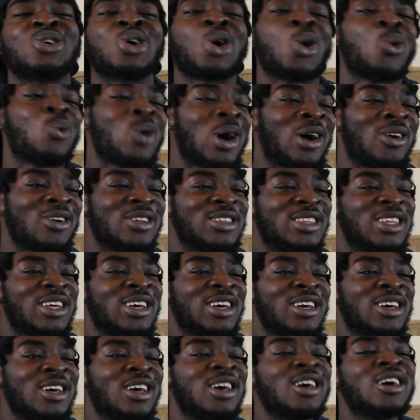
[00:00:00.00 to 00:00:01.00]
go out
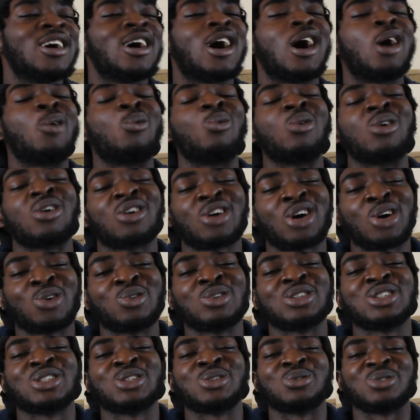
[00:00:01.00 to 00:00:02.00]
there and we're
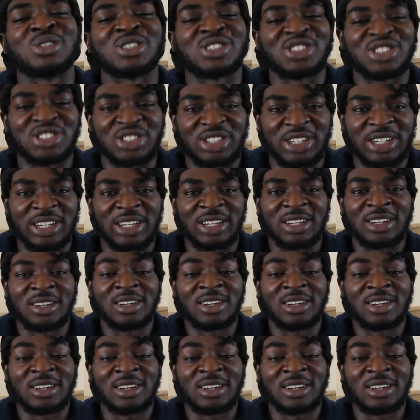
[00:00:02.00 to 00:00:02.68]
going to enjoy.